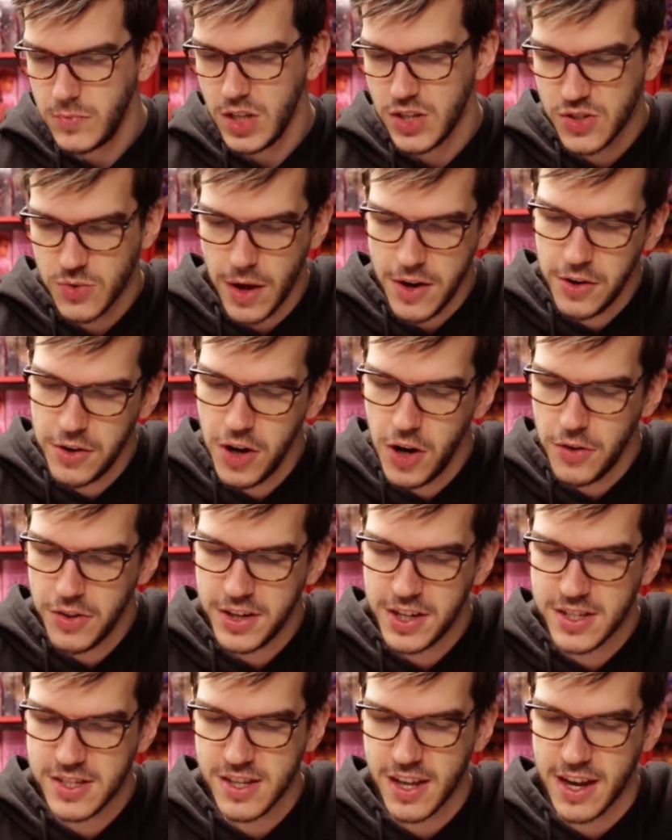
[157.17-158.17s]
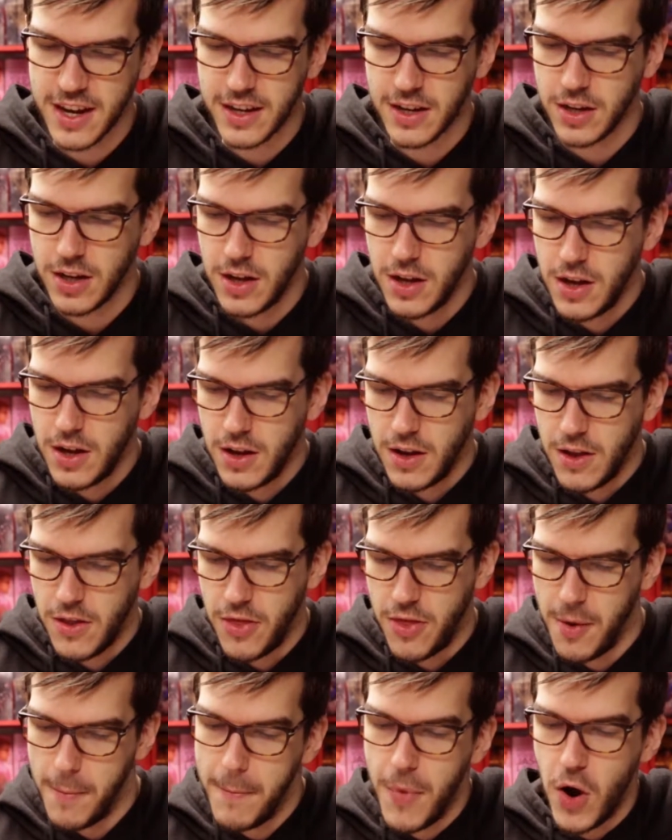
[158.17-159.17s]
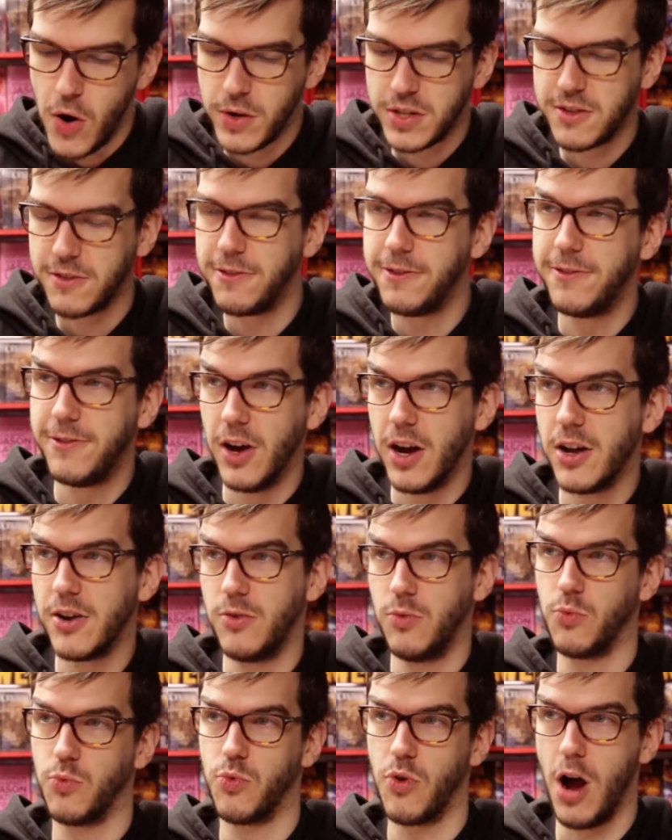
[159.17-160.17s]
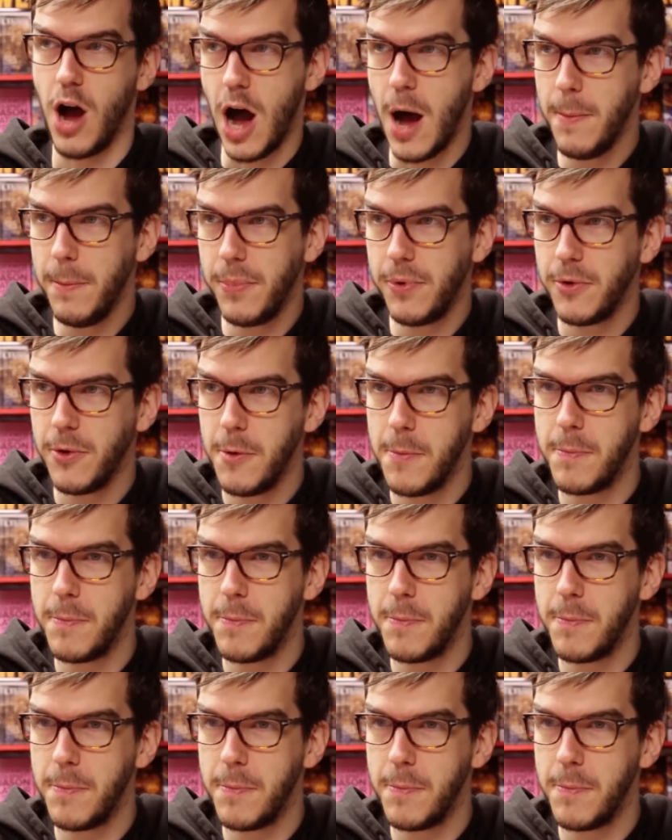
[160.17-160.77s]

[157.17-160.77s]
So I don't know that it's like the most fun romp,